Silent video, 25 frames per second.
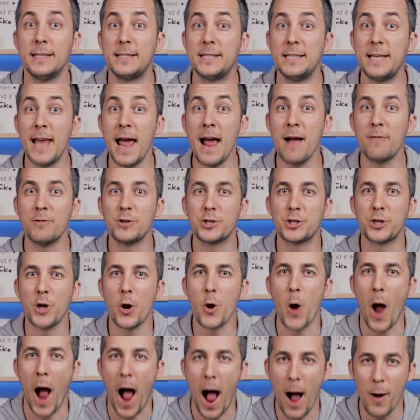Today I will
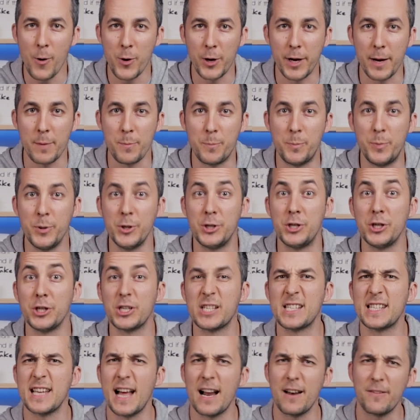show you how you can put
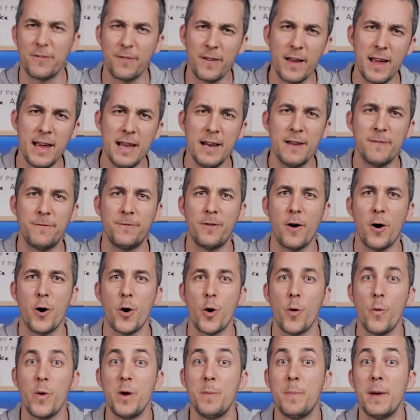yourself in a
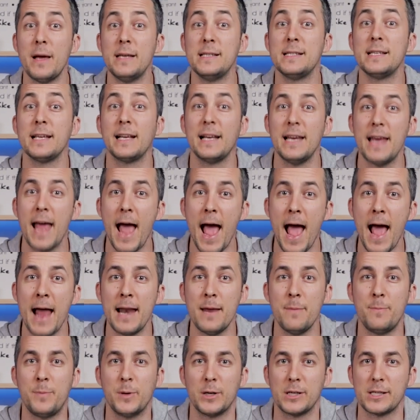photo with basically
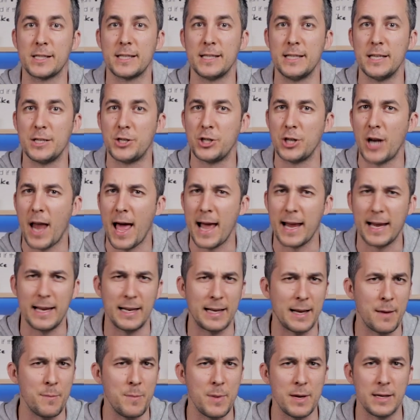any person that you like.
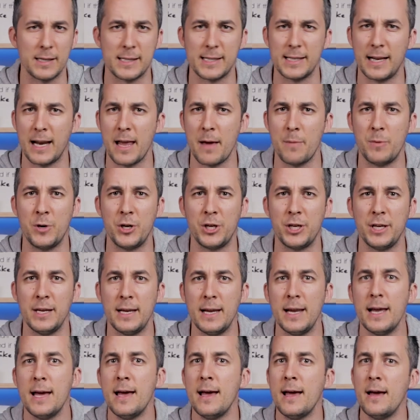It can be a
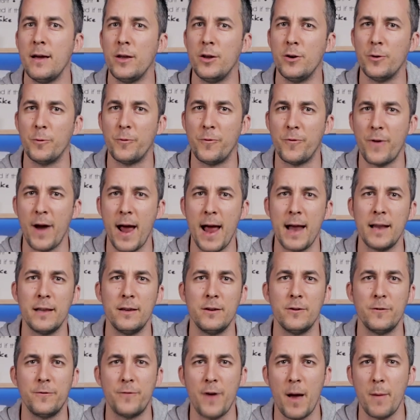celebrity, your friend,
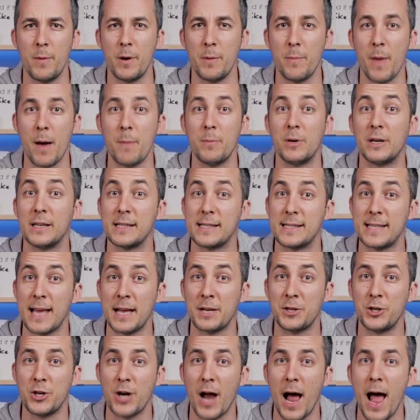your family member,
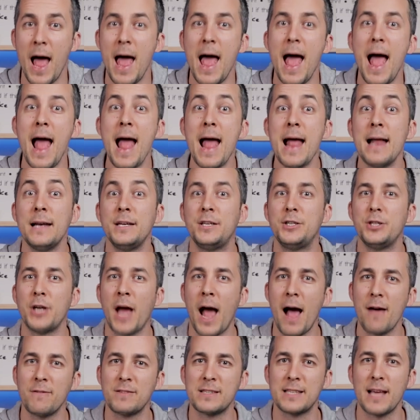etc. And to
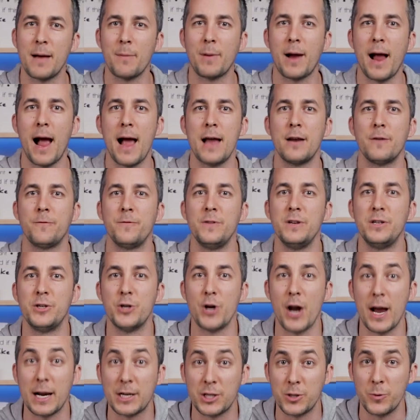have some kind of
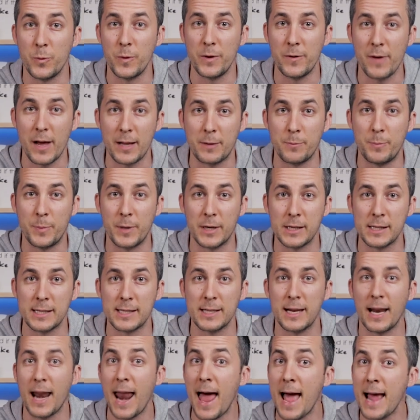interaction with that
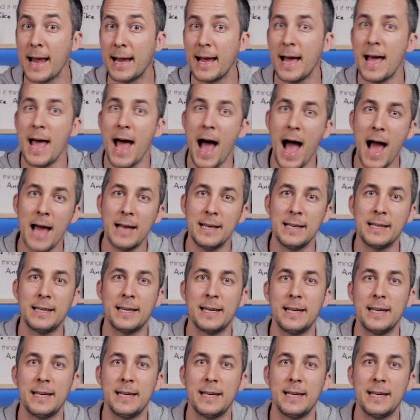person, like I did